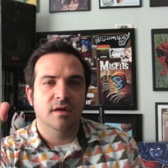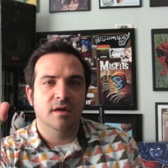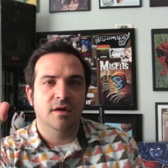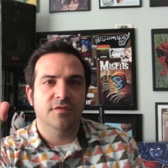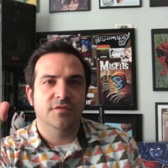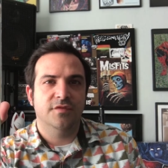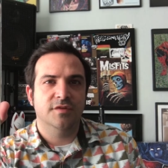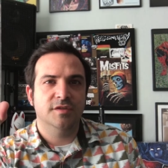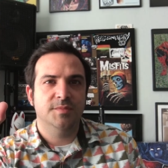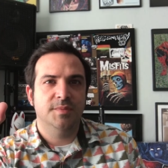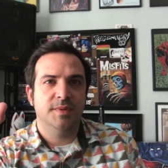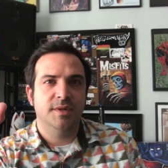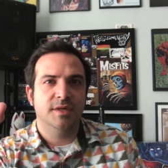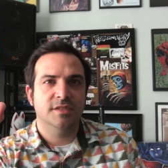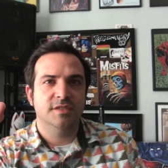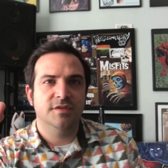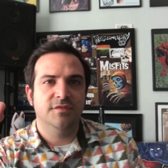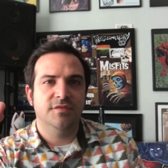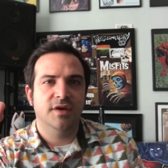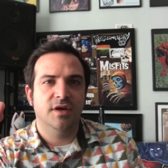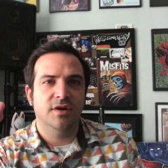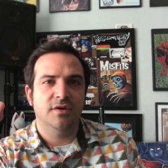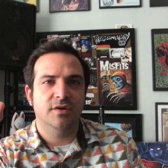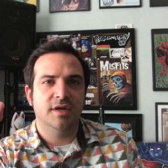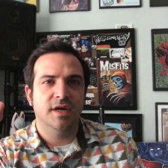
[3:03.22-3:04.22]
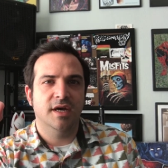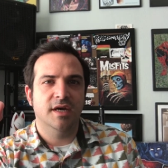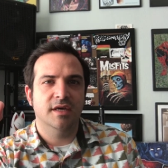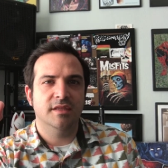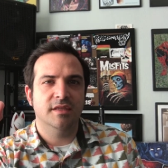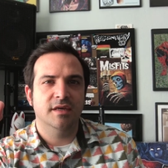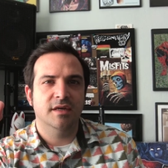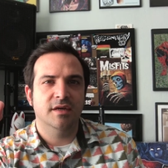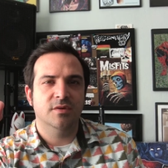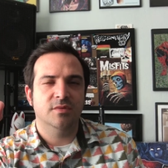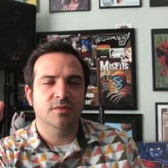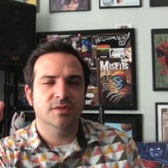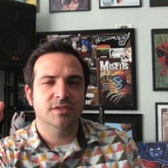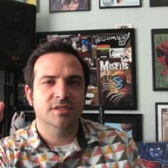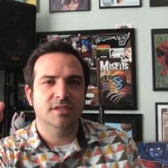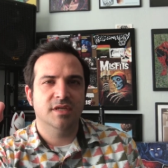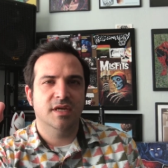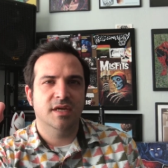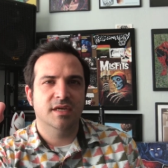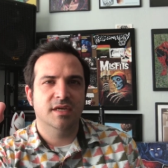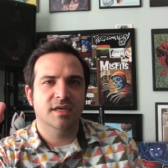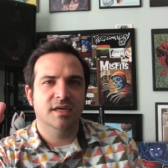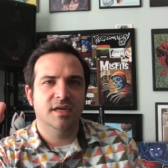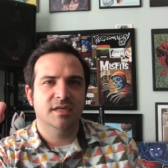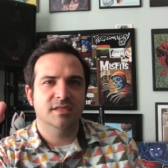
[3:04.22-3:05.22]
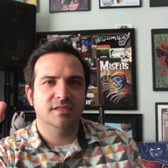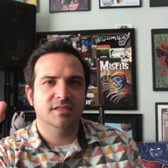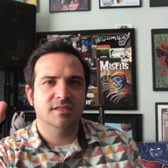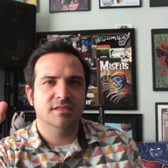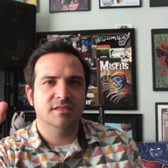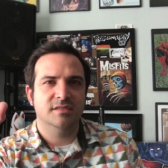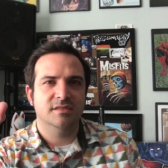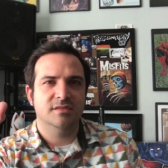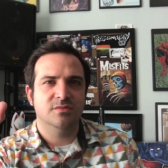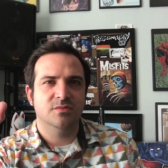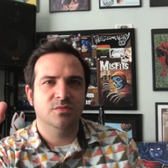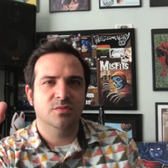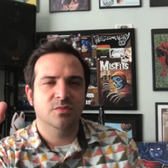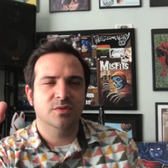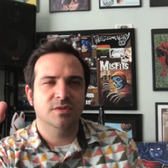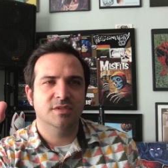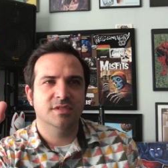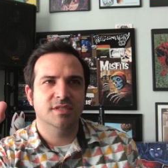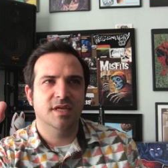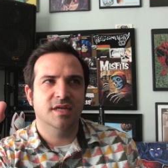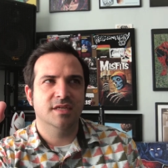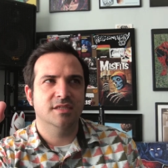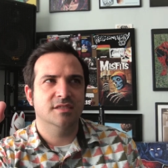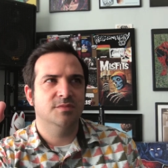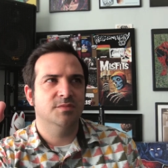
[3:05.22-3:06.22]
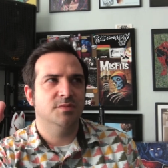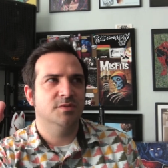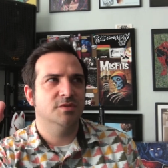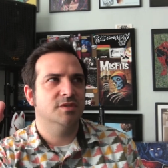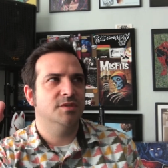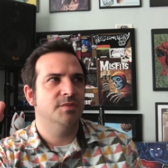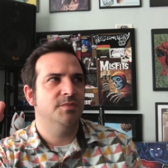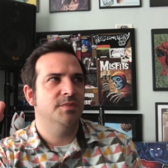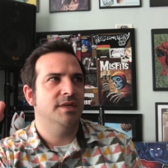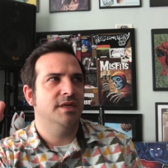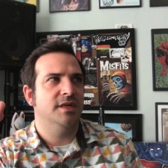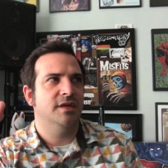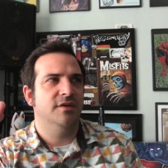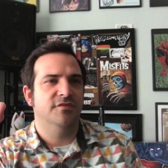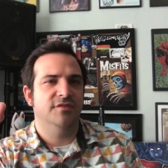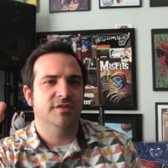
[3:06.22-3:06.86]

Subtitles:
first appearance of Hellcat there, which I guess, what is that supposed to be?